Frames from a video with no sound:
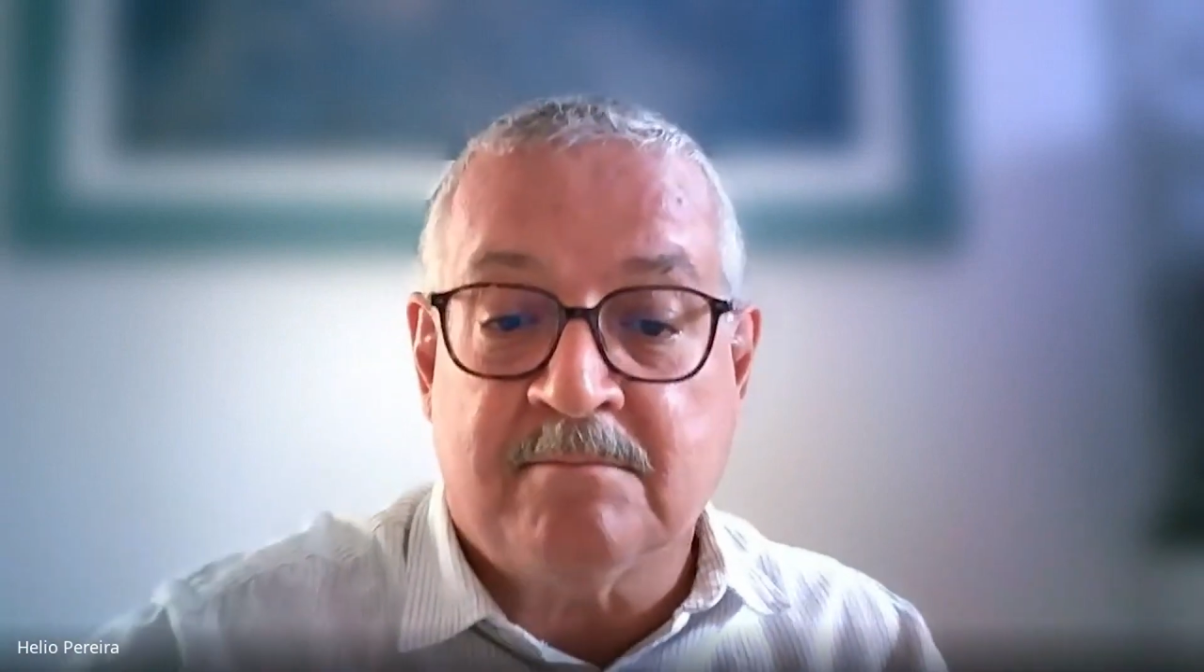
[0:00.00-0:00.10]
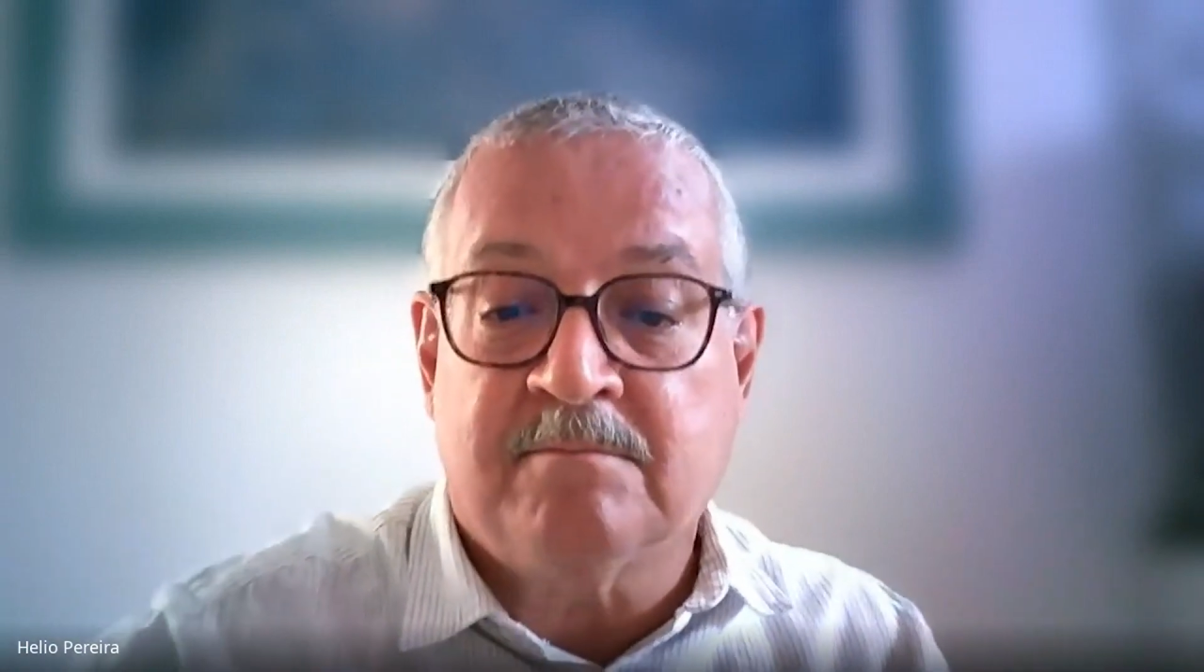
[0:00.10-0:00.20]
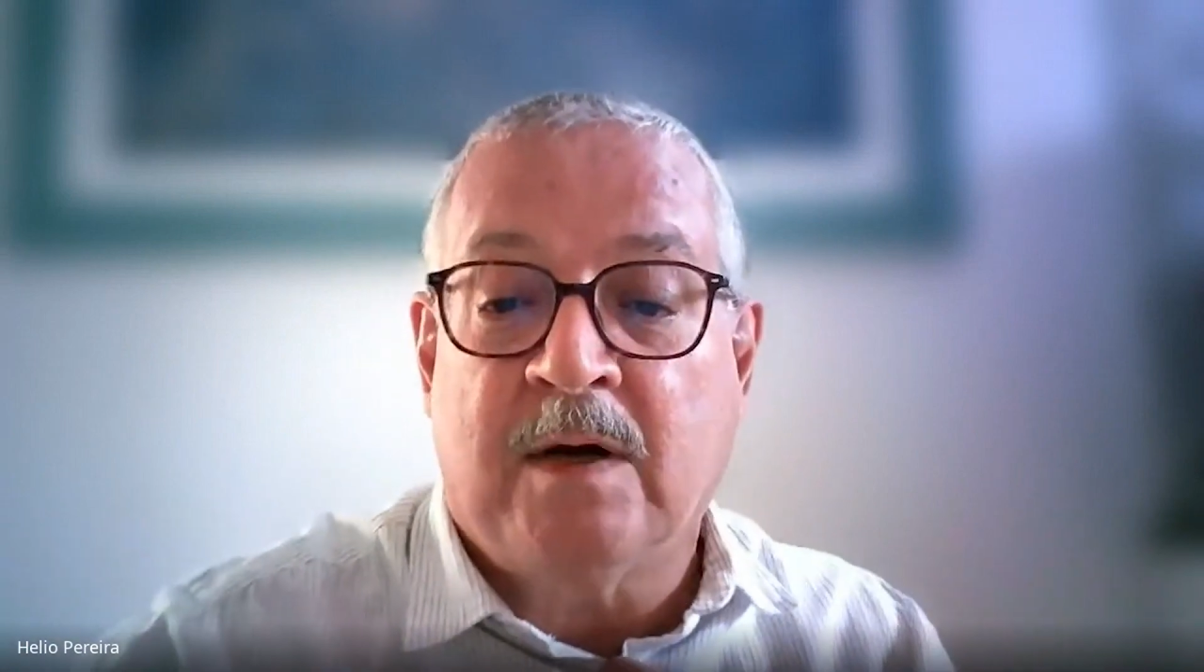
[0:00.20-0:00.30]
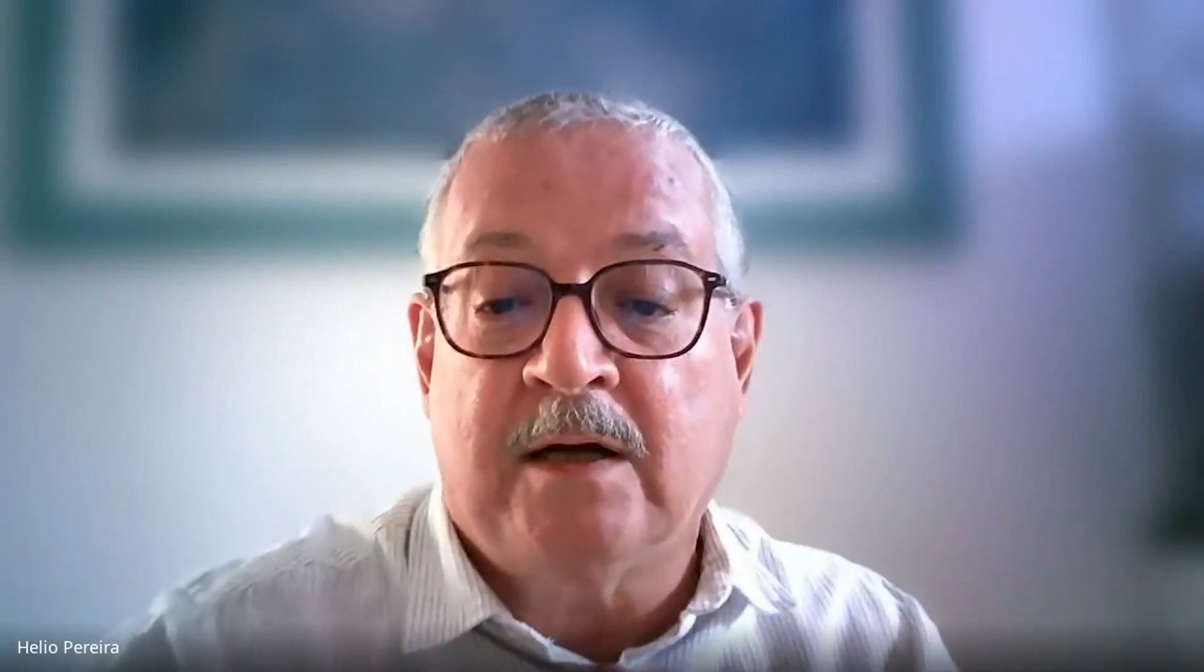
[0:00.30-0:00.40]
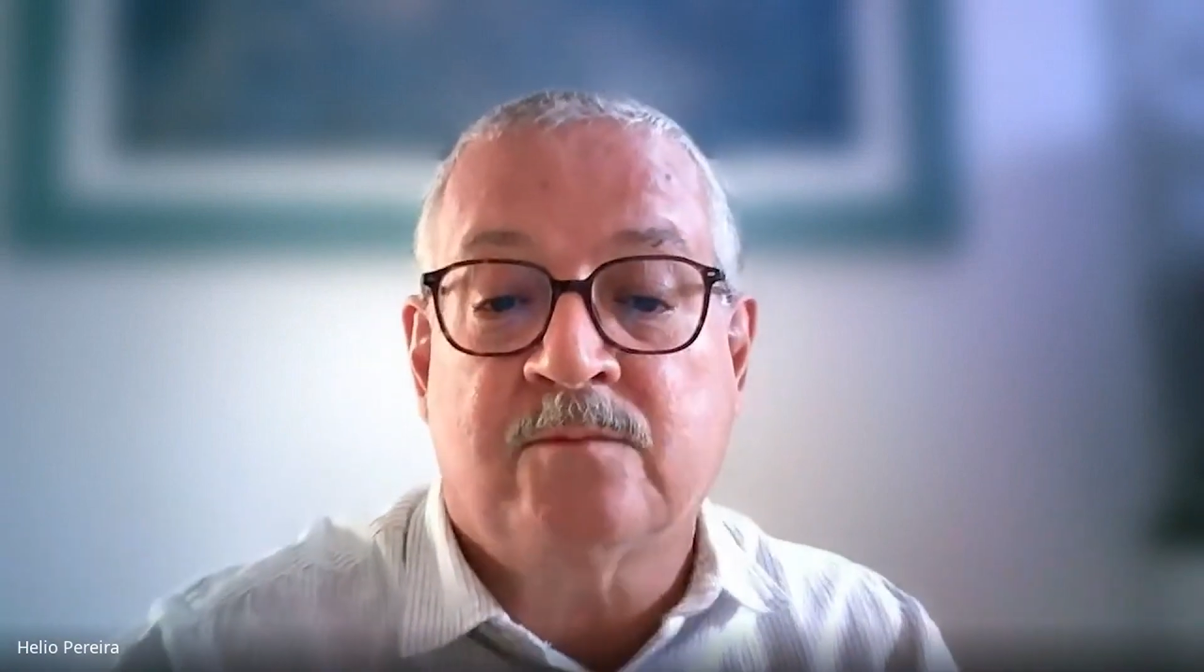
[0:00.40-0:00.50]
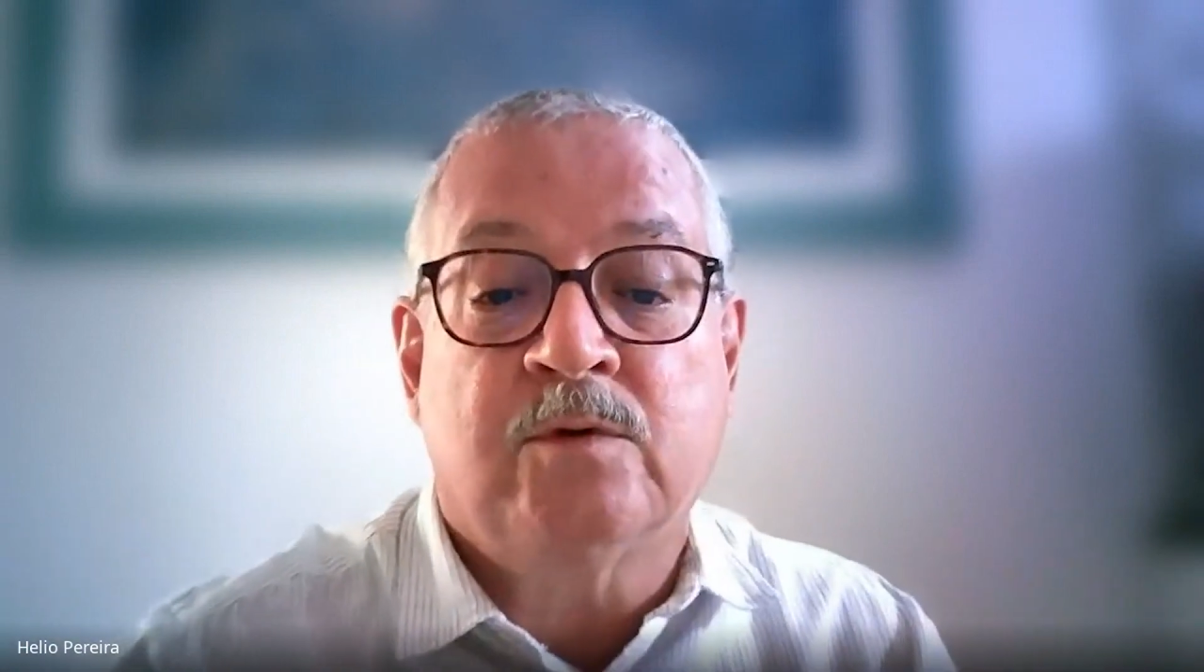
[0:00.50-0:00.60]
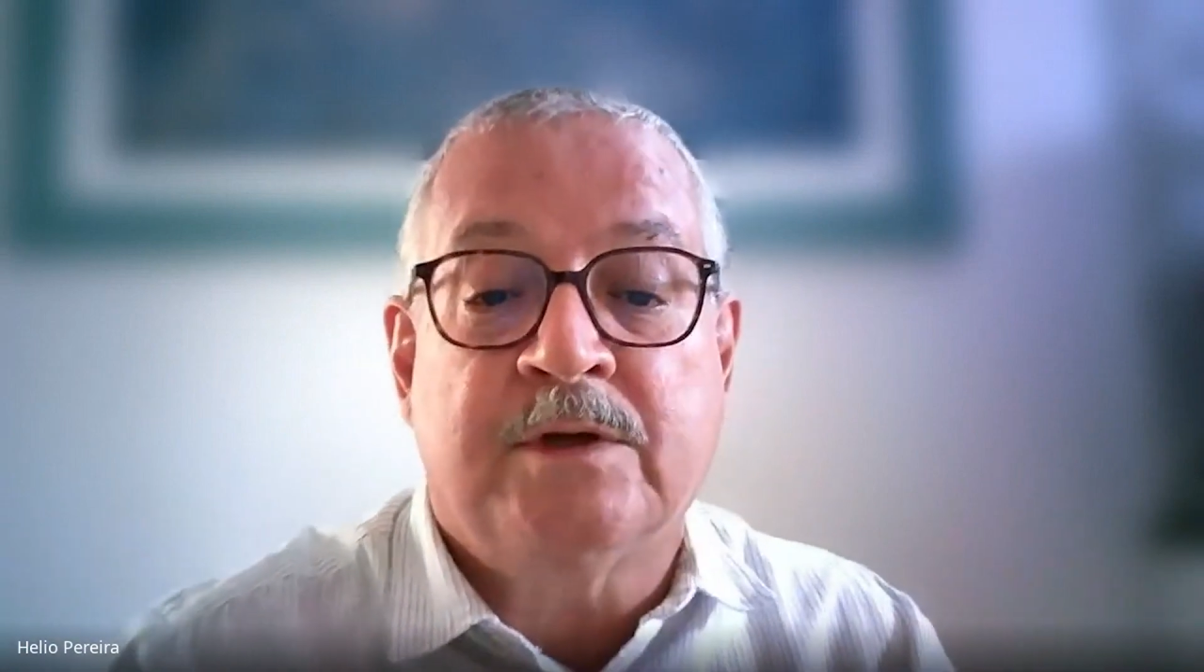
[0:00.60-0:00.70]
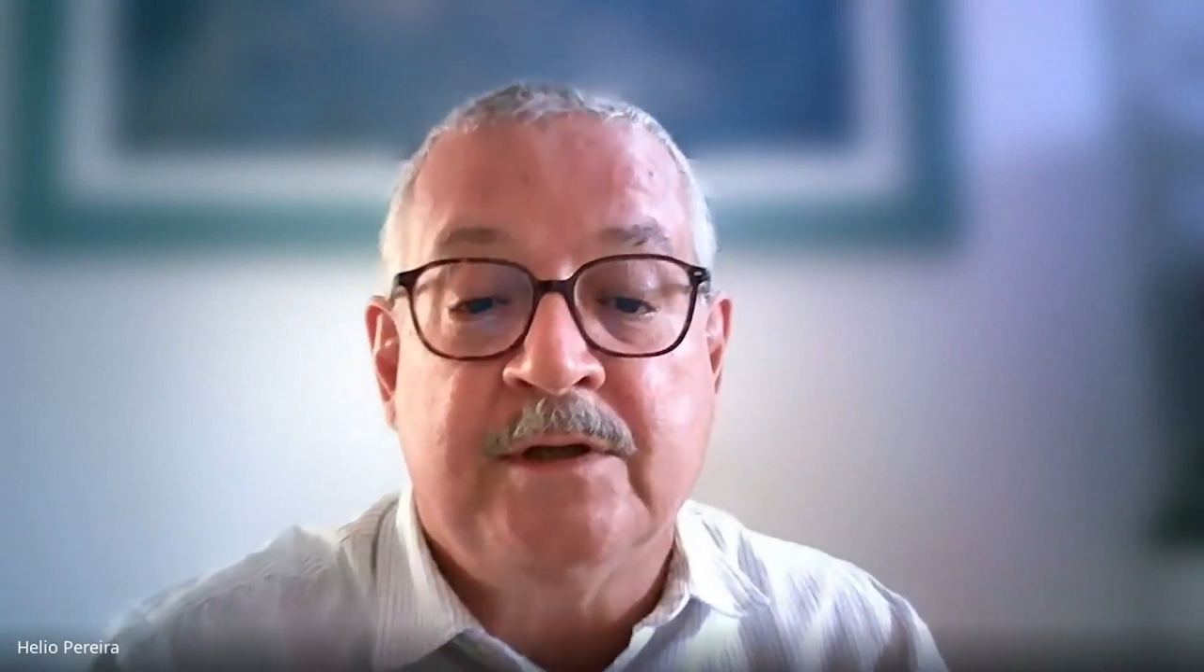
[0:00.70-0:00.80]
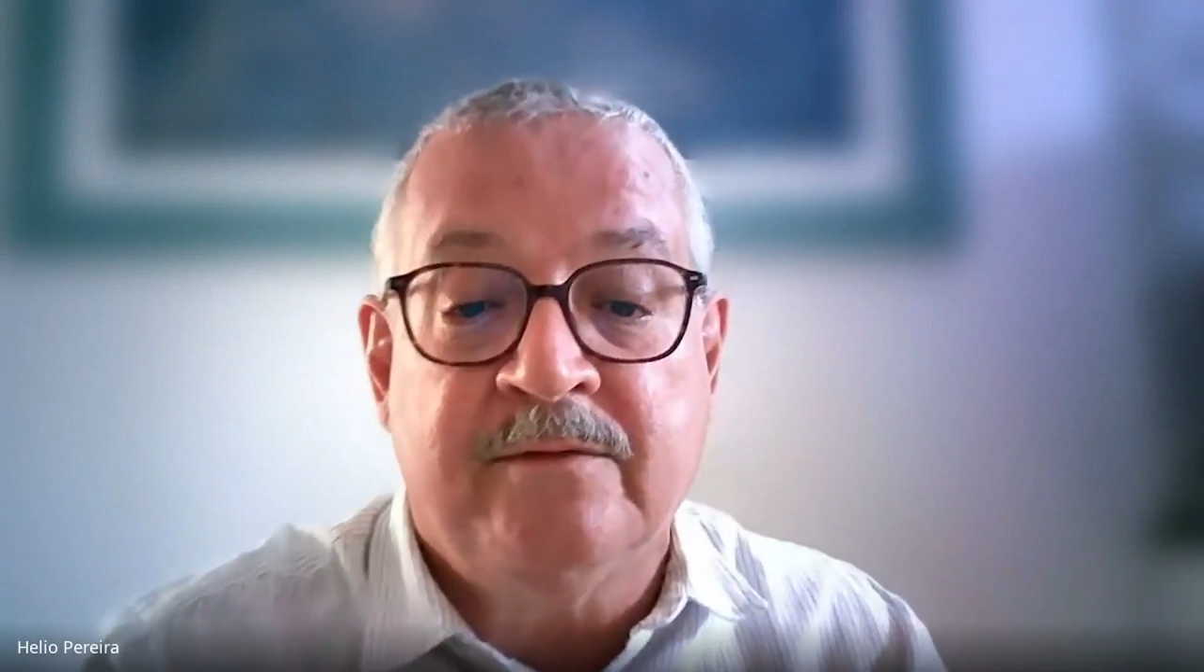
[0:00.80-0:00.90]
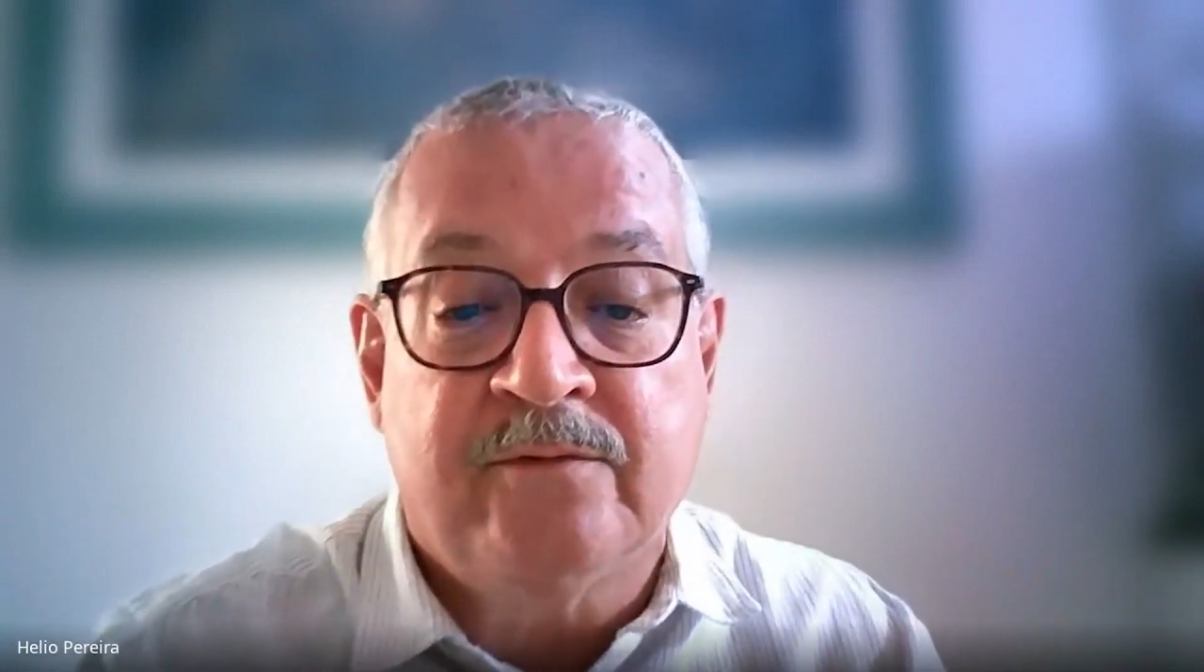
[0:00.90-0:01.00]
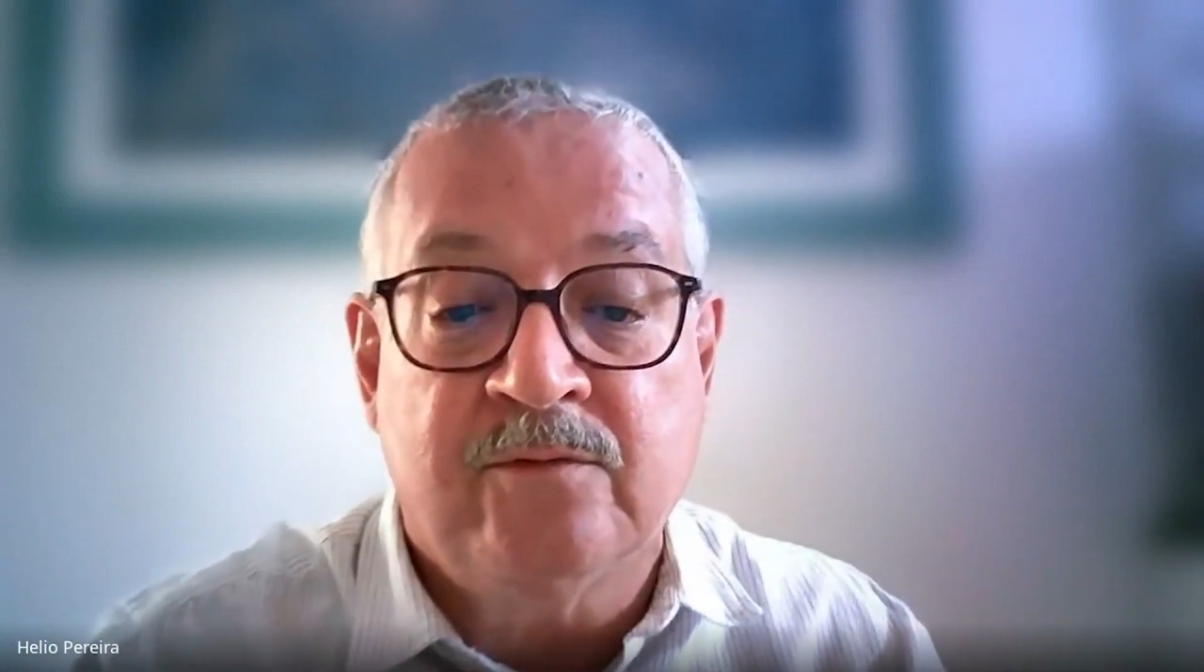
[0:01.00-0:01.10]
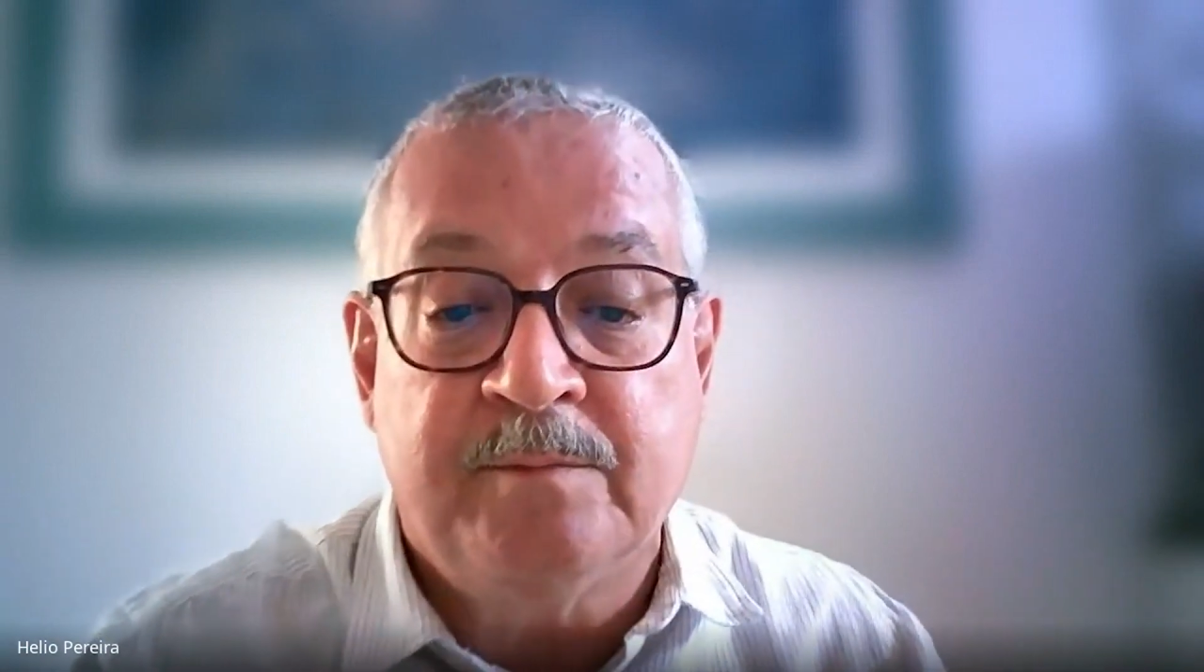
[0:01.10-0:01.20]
bot will give you will